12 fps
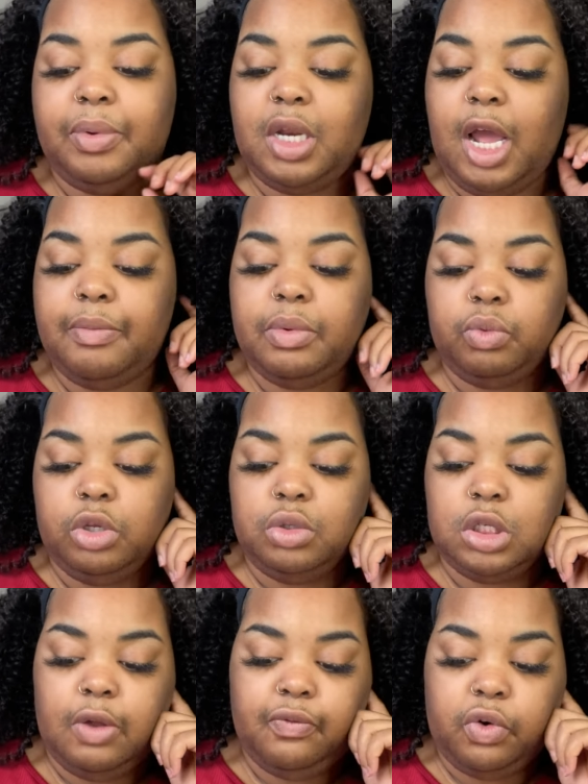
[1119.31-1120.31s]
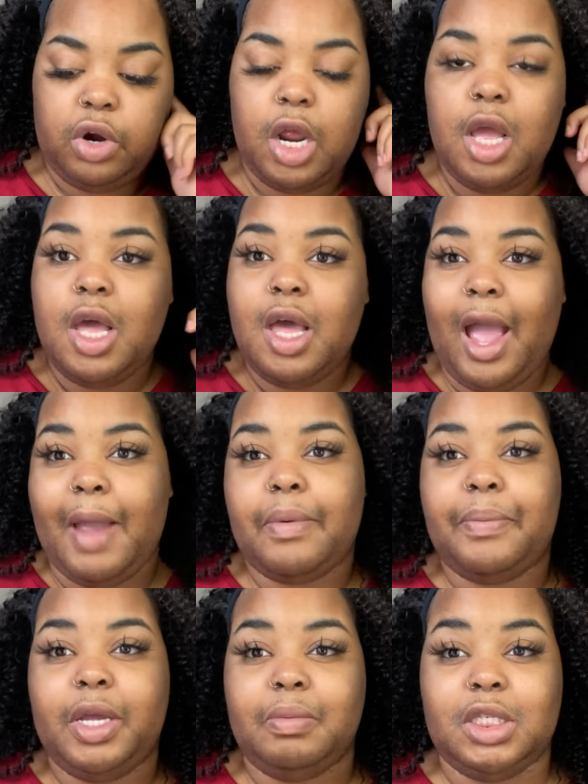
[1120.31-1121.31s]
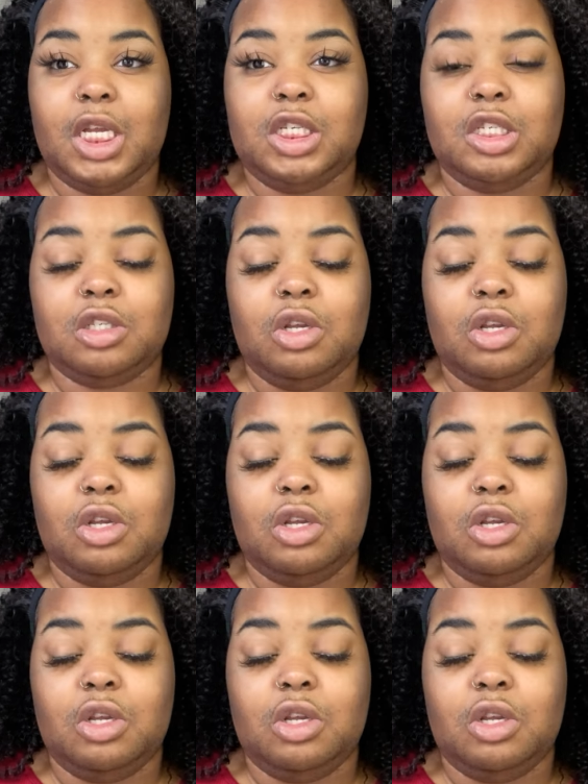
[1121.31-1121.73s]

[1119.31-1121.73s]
but I've been using it for hyperpigmentation.